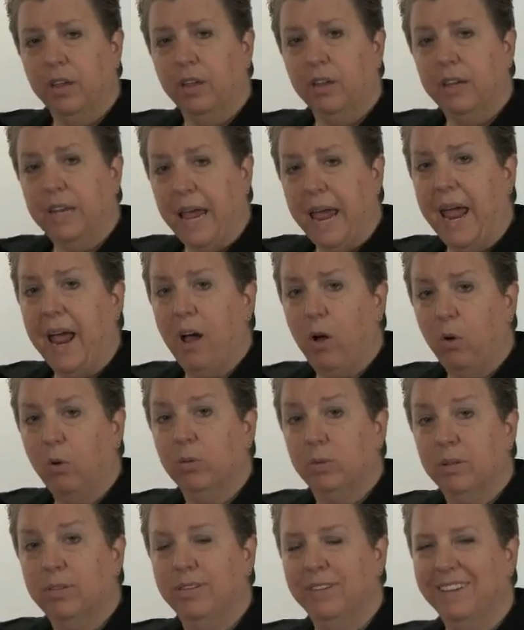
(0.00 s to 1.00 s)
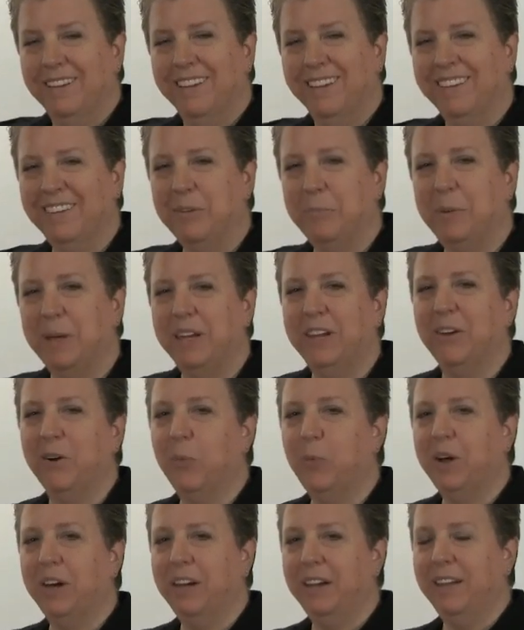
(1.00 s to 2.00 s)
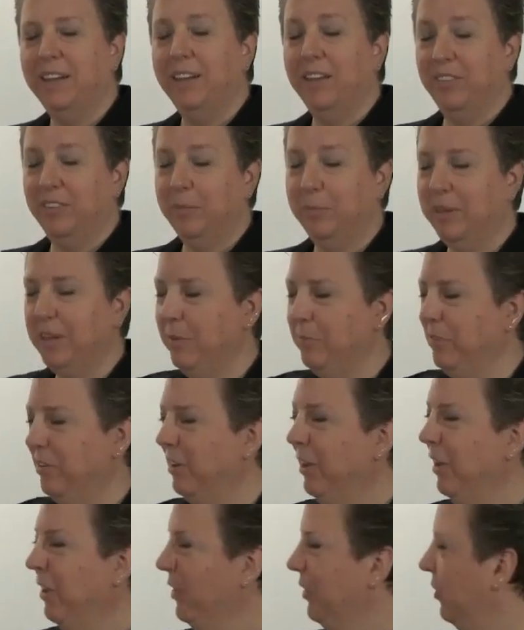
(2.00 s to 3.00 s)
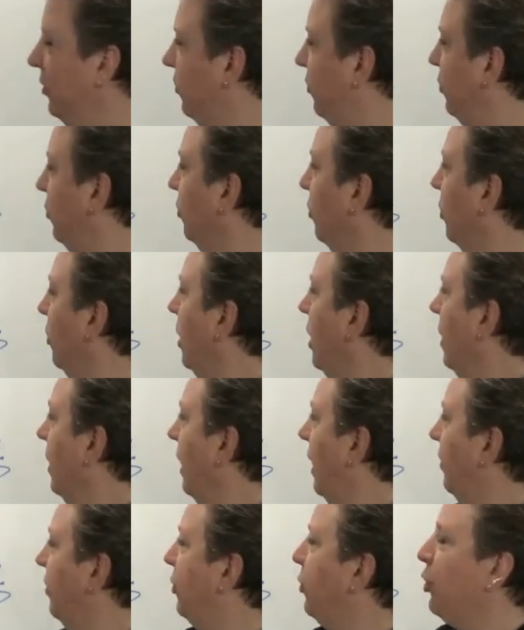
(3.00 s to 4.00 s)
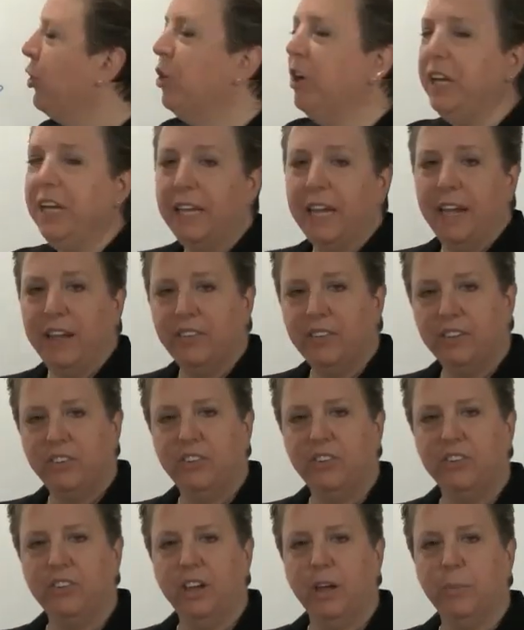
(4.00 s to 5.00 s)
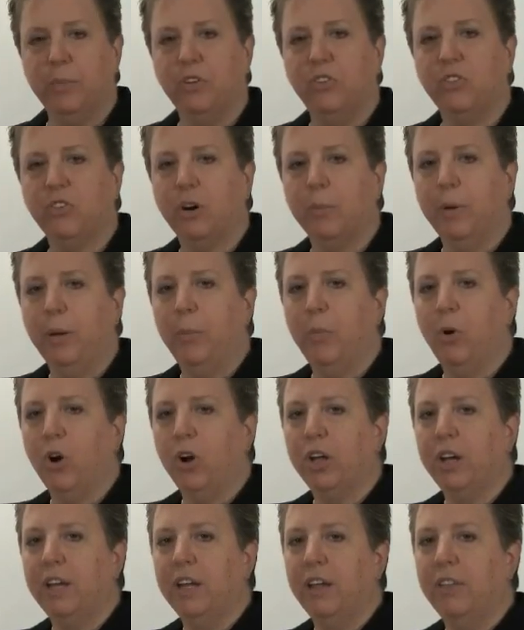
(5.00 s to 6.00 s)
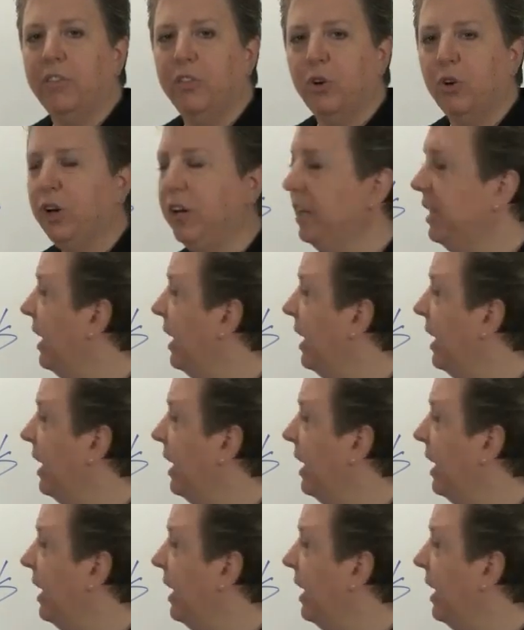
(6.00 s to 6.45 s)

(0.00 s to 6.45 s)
now, depending on what it is, sometimes sooner, at 30 days. Let's just say I'm going to start my marketing at 30